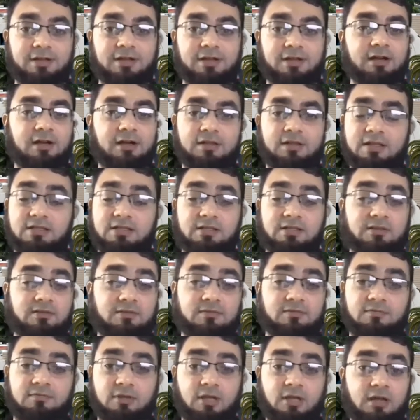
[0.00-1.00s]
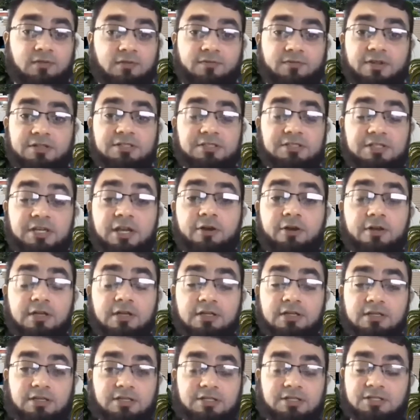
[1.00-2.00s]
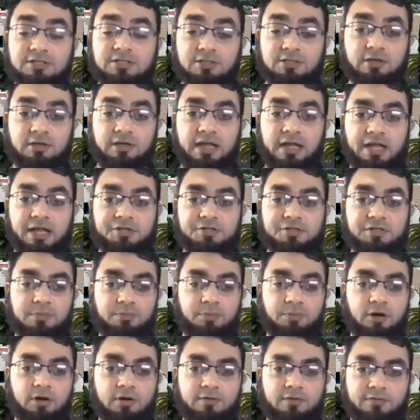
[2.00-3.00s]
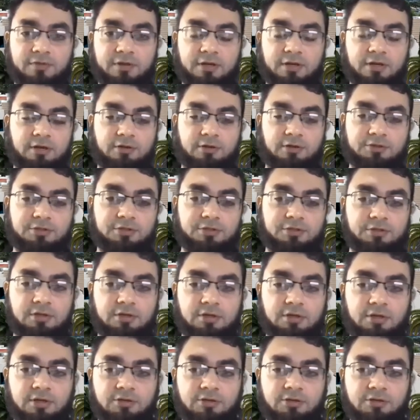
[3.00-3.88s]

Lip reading: A lot of vegetarian dishes are naturally part of their culture.